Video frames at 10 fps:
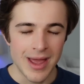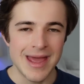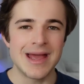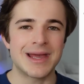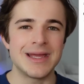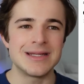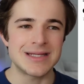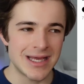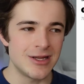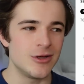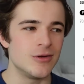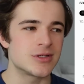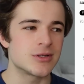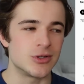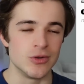It
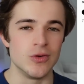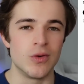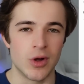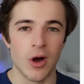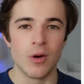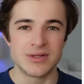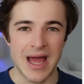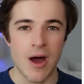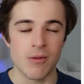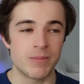continues to go down.